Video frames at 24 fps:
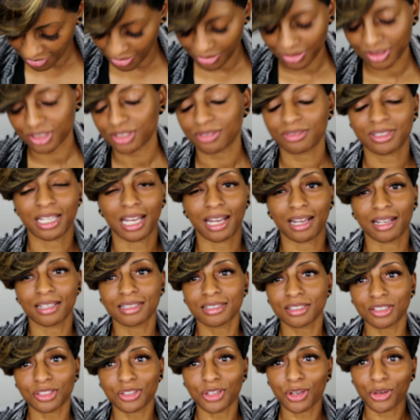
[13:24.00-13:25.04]
of course you
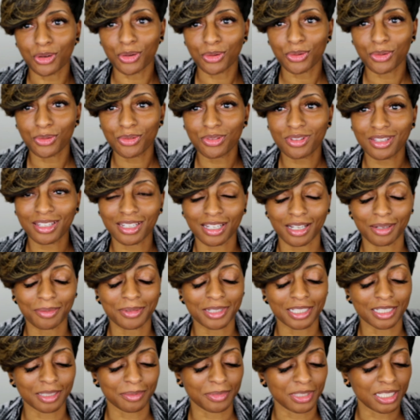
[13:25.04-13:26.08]
guys know that I'm
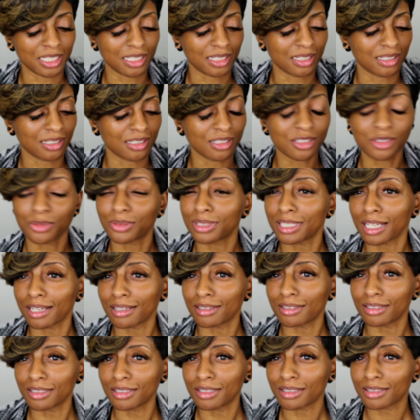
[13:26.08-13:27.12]
gonna be doing
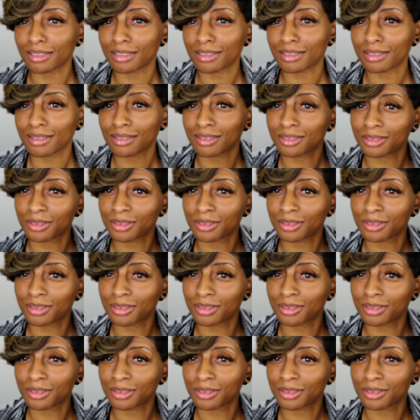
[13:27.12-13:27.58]
a look